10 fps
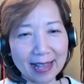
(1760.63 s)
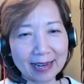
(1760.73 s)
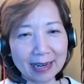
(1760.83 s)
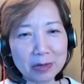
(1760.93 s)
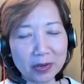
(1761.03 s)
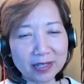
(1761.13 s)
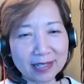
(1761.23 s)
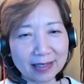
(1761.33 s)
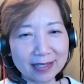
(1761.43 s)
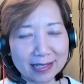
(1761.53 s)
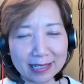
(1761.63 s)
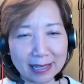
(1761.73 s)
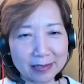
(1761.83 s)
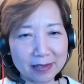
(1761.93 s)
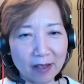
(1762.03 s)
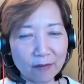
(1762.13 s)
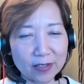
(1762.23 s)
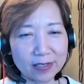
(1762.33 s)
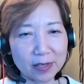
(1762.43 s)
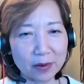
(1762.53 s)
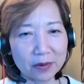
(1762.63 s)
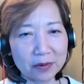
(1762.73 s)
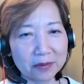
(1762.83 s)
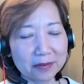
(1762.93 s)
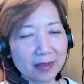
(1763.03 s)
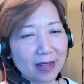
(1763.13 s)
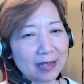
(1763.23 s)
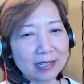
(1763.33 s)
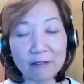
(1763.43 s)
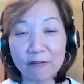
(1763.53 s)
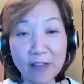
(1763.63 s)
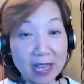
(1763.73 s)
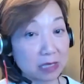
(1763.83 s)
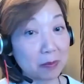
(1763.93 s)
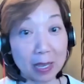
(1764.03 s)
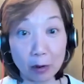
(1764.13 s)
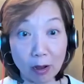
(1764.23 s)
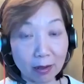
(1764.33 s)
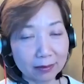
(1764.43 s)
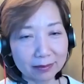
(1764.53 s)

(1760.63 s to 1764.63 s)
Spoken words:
and I'd worked at the DA's office, so it didn't faze me at all,